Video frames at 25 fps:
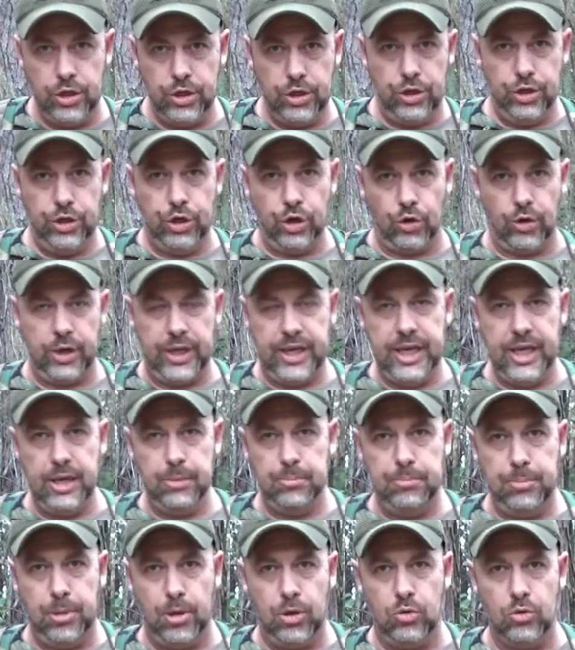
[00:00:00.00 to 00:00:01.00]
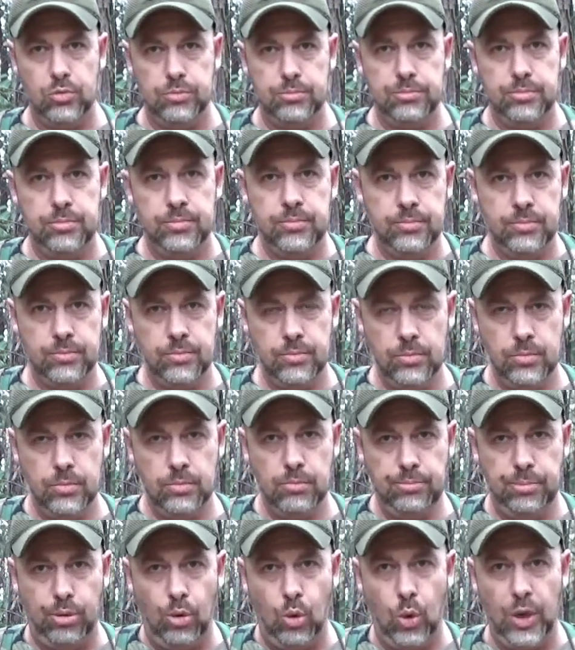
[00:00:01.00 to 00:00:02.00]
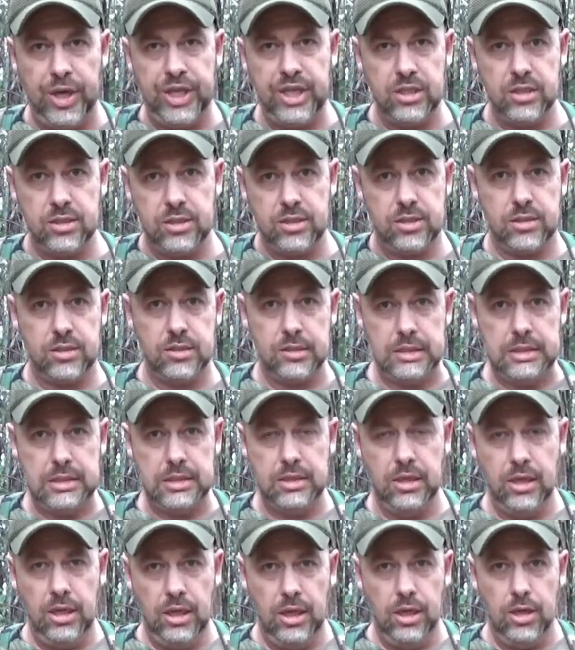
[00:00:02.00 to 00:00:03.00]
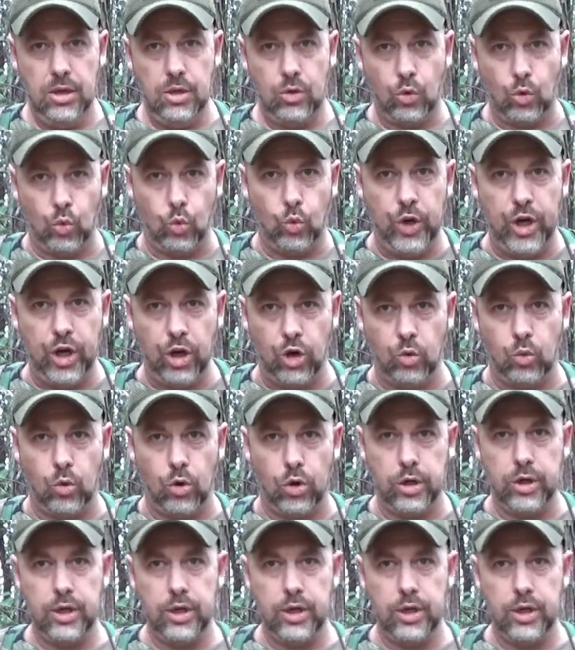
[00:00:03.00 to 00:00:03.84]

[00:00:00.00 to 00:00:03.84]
your hip bone points rearward.